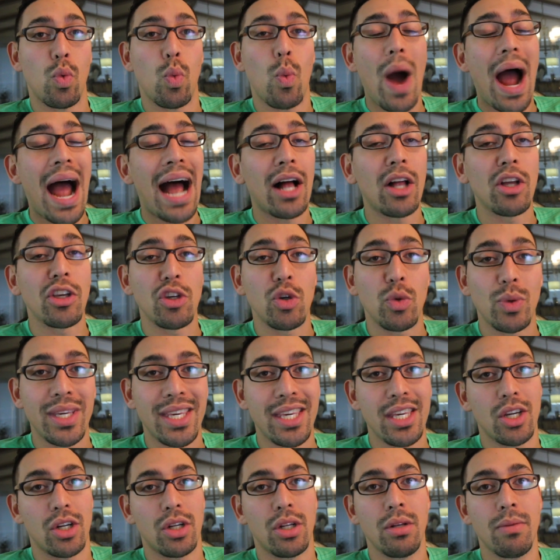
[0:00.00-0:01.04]
while you
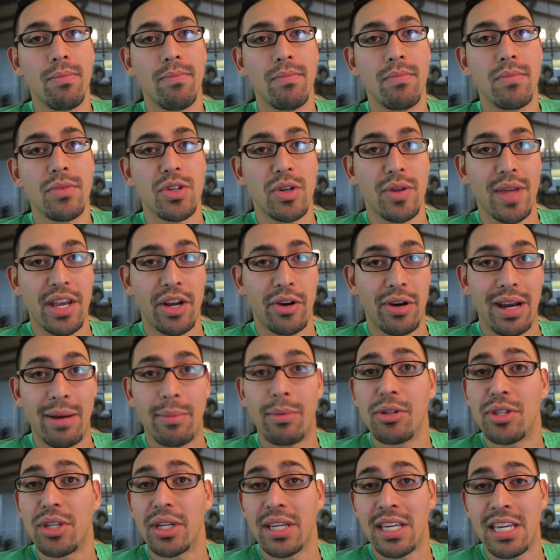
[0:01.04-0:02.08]
heal so that you're
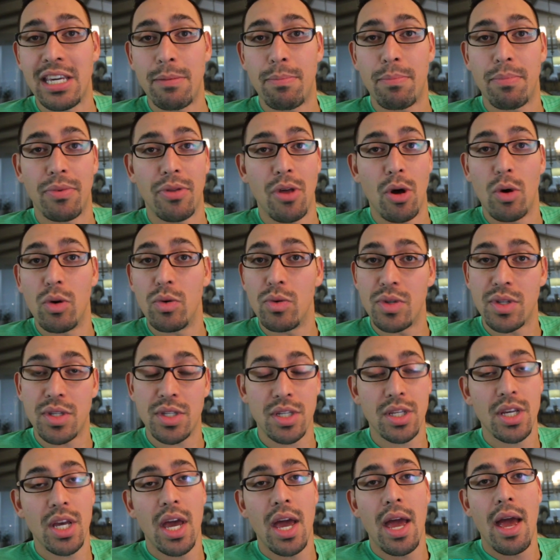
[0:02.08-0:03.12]
able to keep
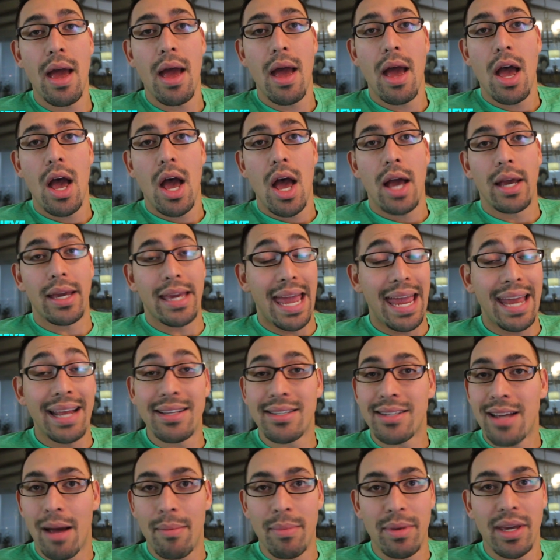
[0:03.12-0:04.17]
those
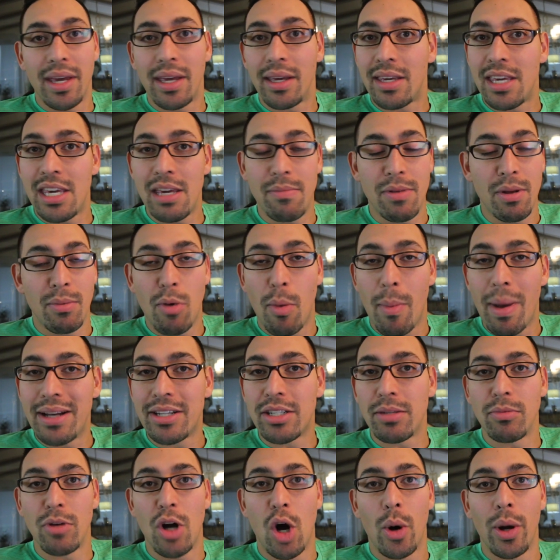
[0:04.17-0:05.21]
gains coming and keep the
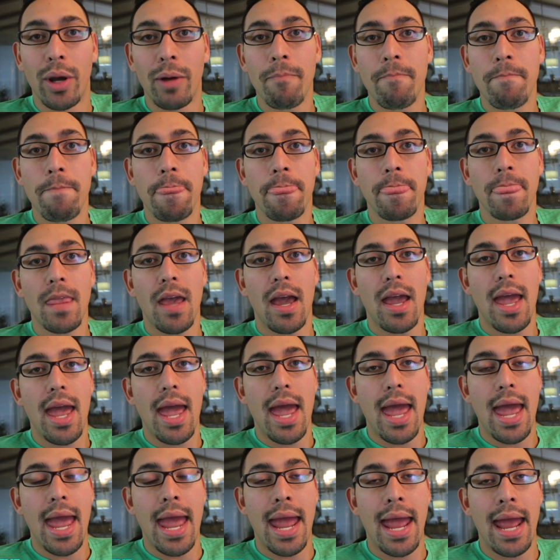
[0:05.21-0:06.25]
momentum going.
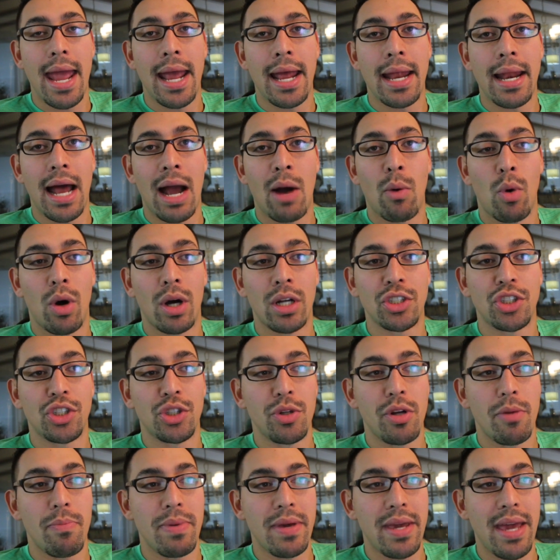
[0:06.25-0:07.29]
And I want
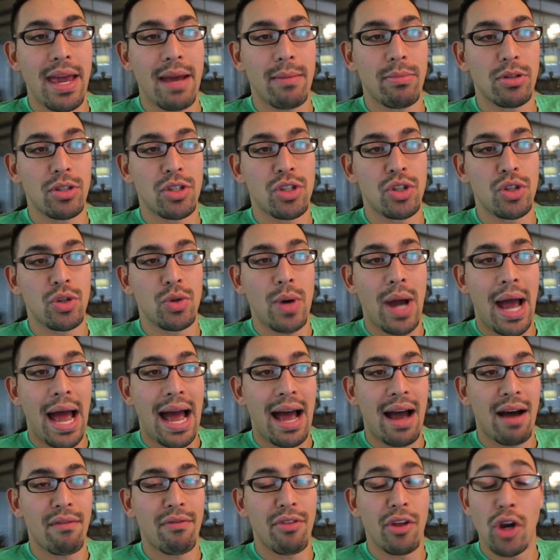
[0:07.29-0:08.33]
you to be able to
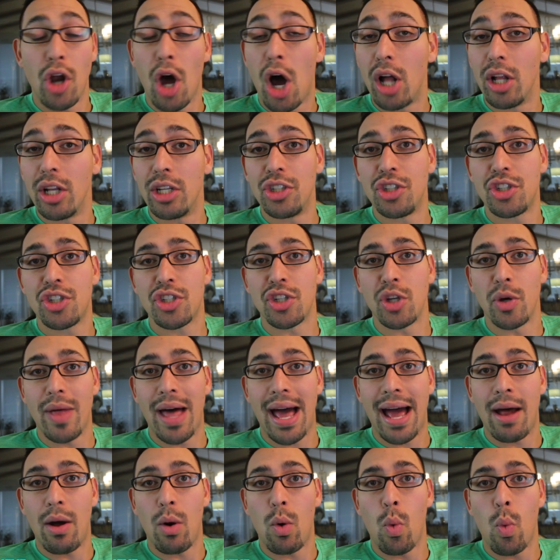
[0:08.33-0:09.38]
have the knowledge so
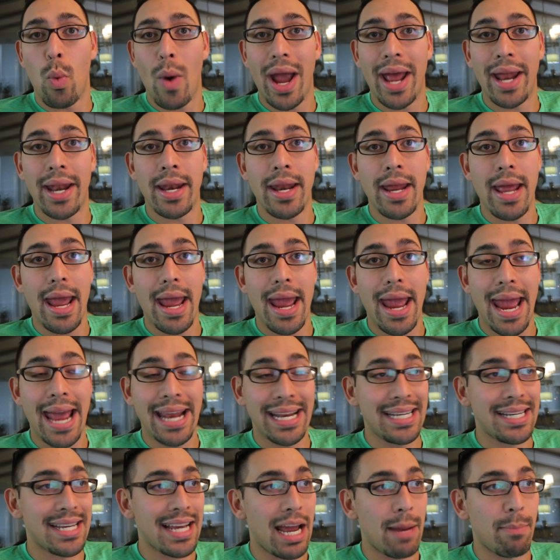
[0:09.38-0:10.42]
that when
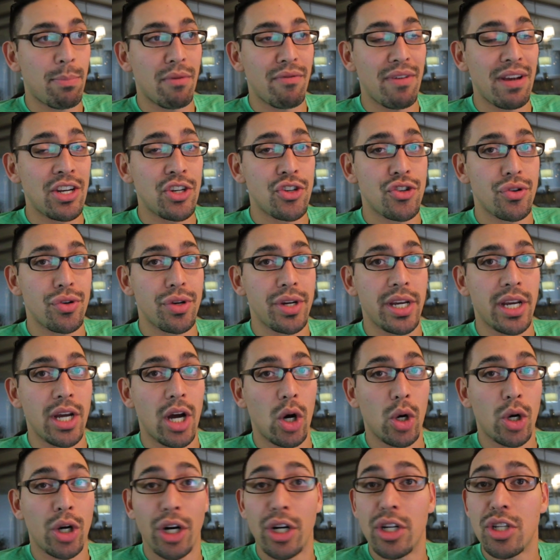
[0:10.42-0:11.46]
any type of injury
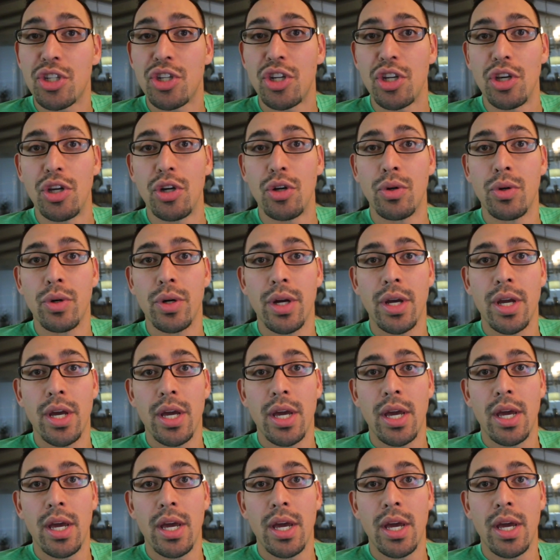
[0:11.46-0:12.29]
occurs to you